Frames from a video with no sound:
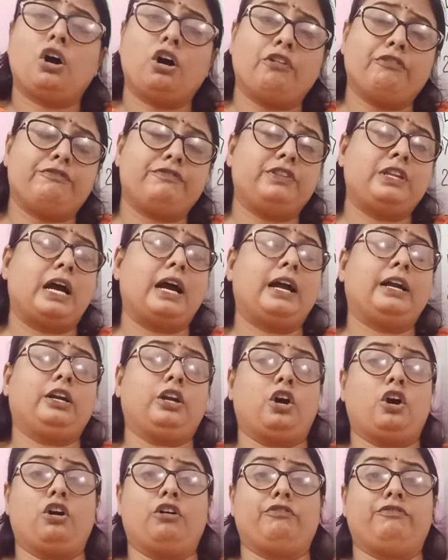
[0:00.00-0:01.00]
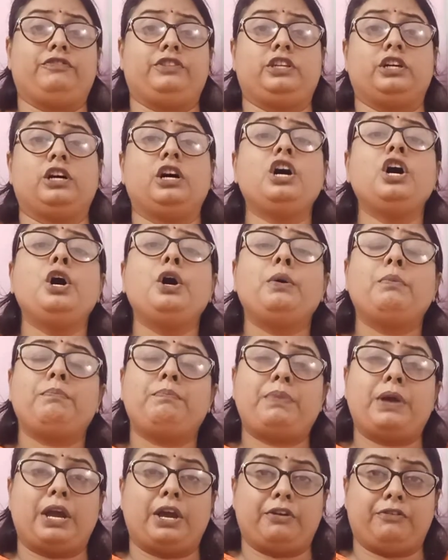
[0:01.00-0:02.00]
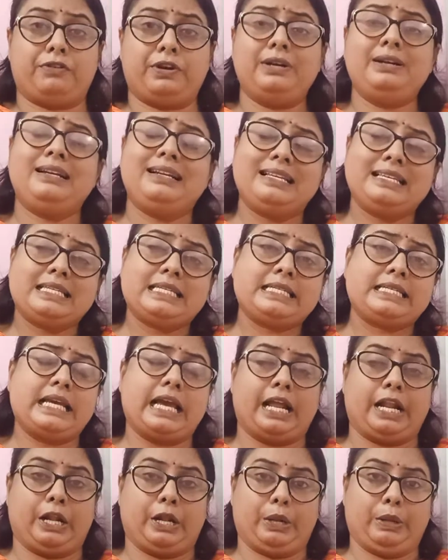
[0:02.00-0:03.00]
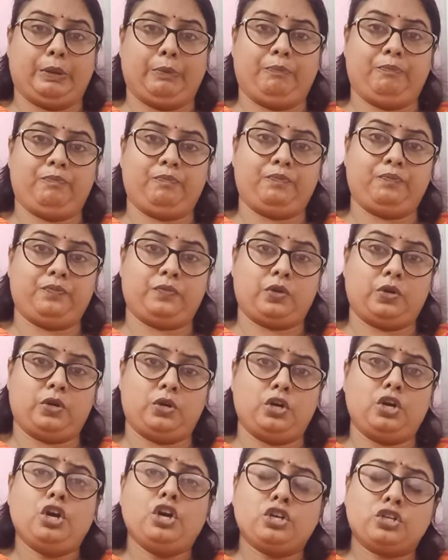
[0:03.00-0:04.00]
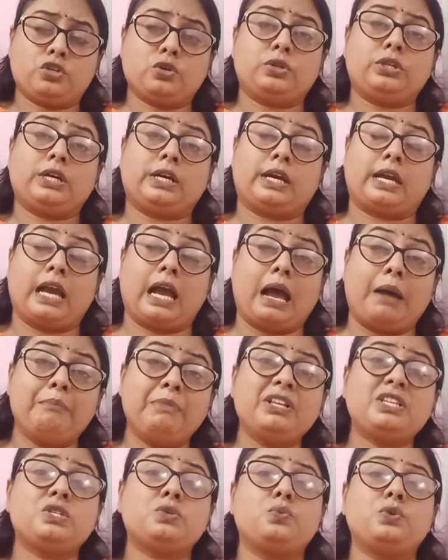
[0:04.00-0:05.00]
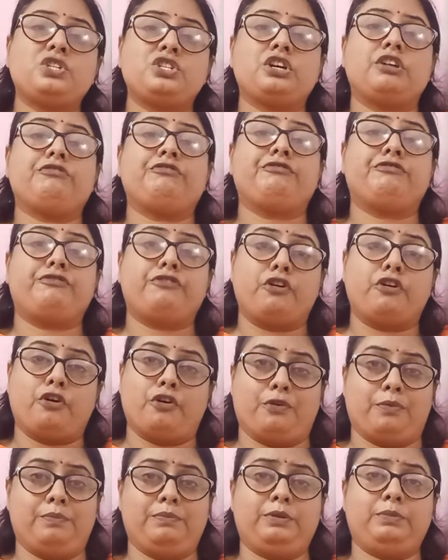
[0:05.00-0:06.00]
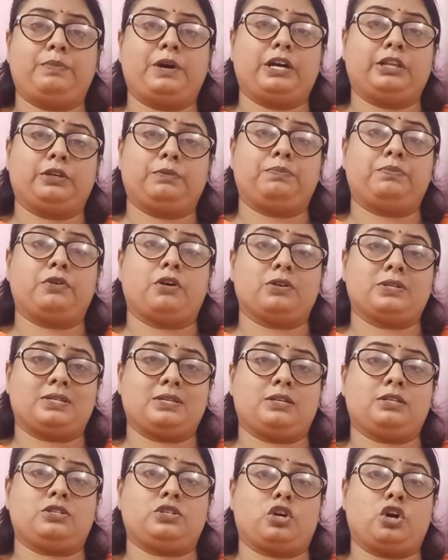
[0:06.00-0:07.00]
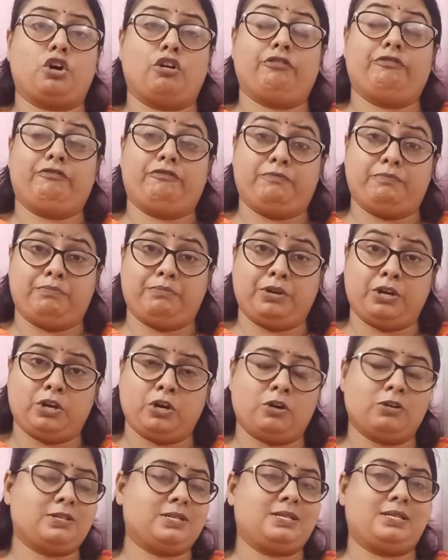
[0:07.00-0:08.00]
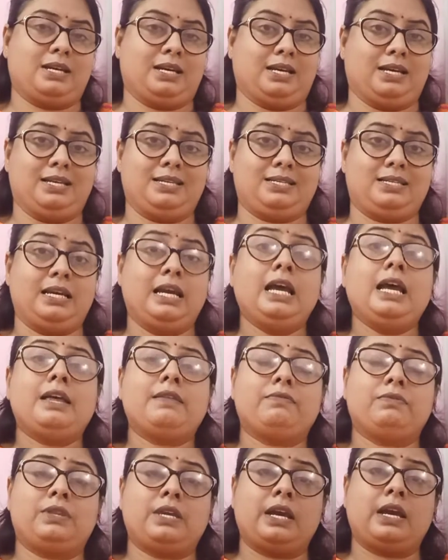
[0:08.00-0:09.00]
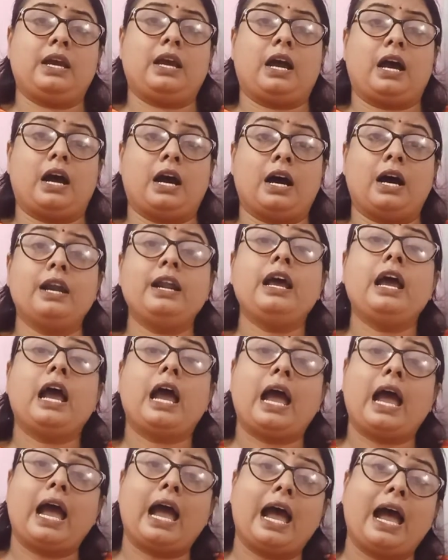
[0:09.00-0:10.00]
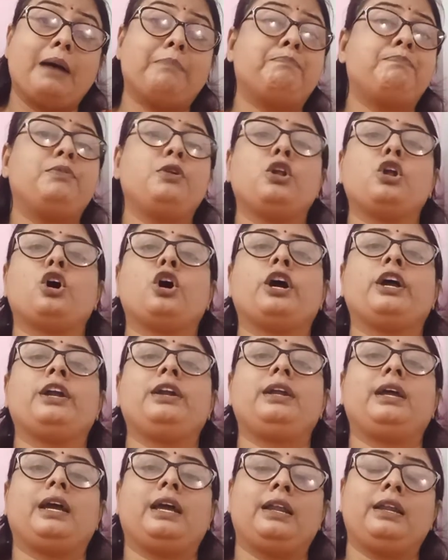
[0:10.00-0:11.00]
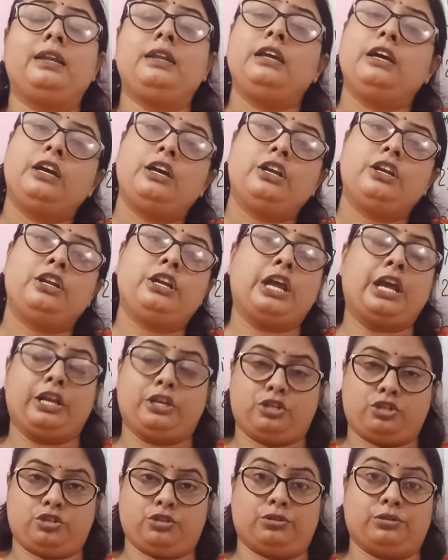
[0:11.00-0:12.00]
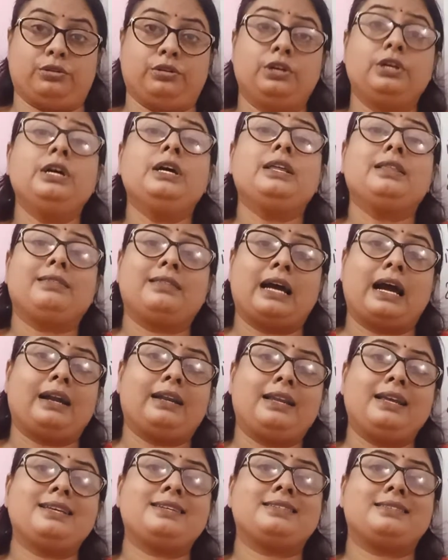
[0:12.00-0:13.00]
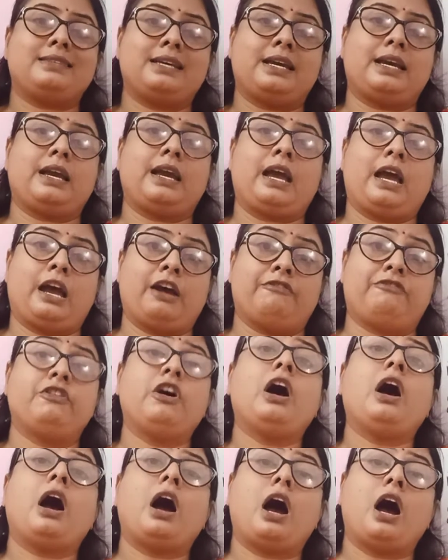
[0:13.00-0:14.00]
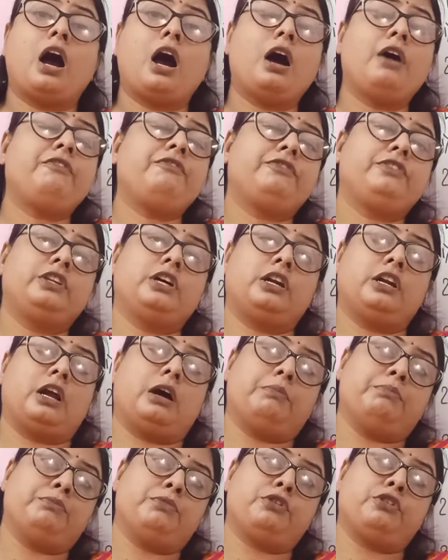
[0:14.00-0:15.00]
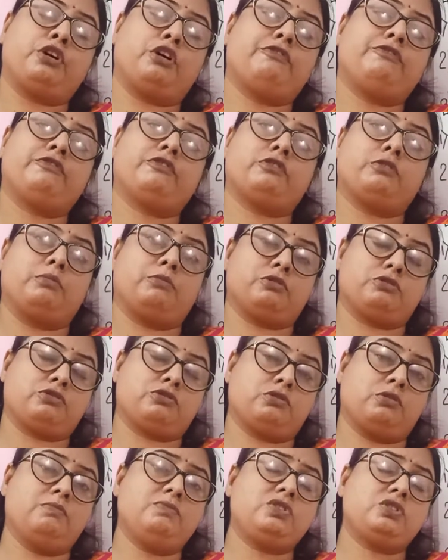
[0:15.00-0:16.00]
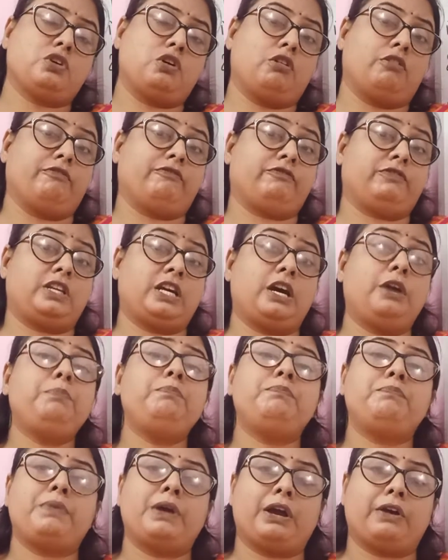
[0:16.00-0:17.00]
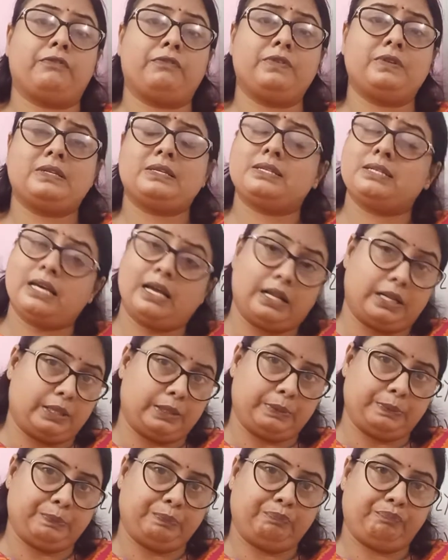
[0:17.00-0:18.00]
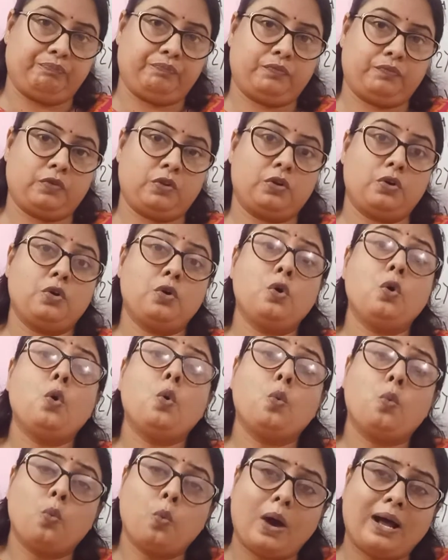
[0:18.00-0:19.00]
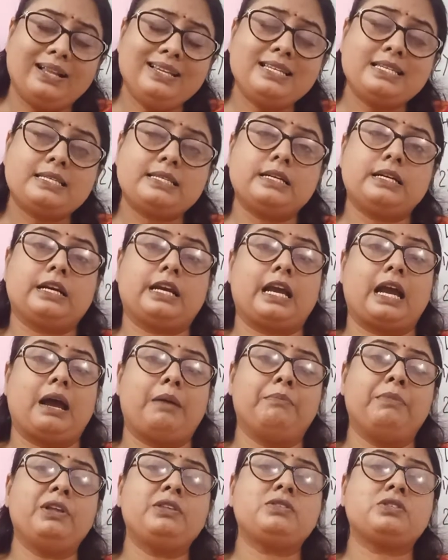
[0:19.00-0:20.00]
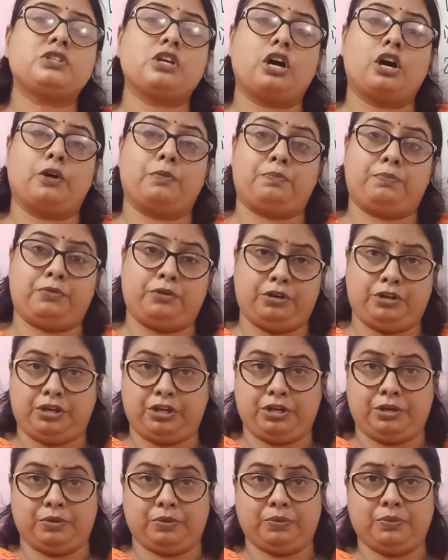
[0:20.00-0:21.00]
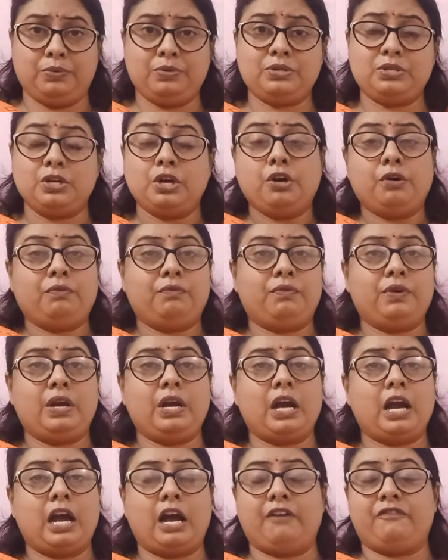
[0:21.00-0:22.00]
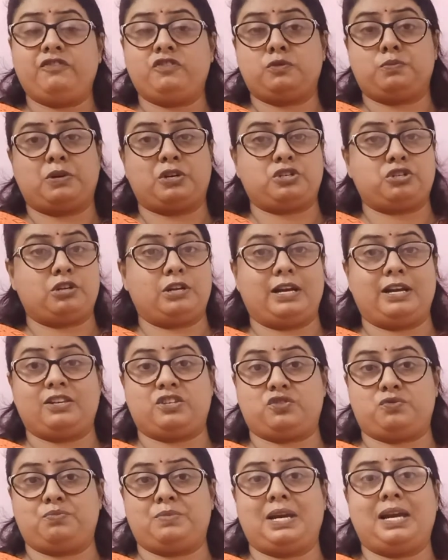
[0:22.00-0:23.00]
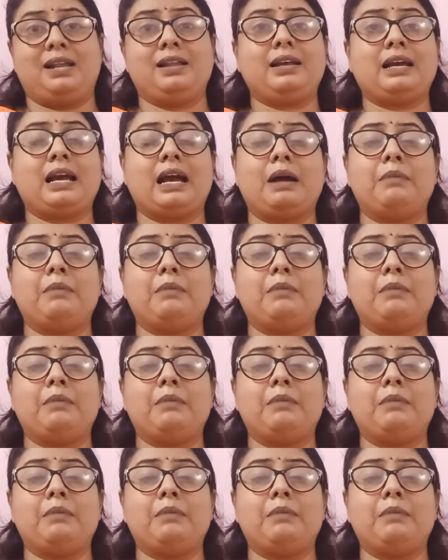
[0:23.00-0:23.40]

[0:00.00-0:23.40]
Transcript: of that of the parent cell. So the gametes which are formed by the process of meiosis, they are haploid in nature. That is, they have half the number of chromosomes of their parent cell. Once the gametes are produced, we have specialized male